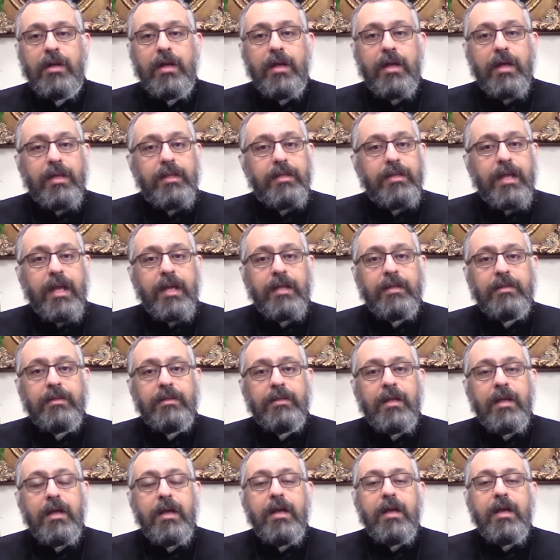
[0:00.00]
yet
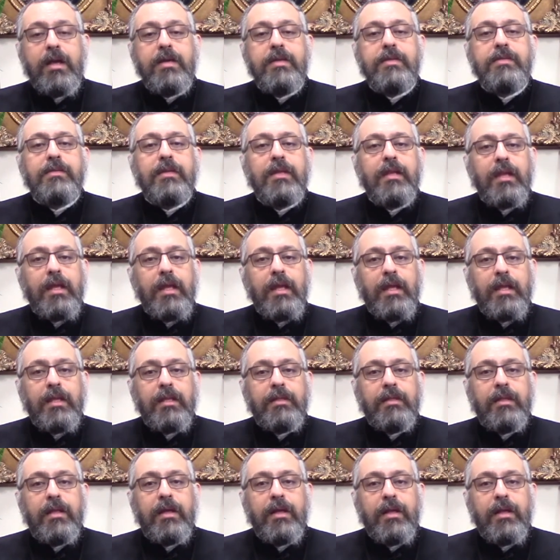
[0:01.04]
his greed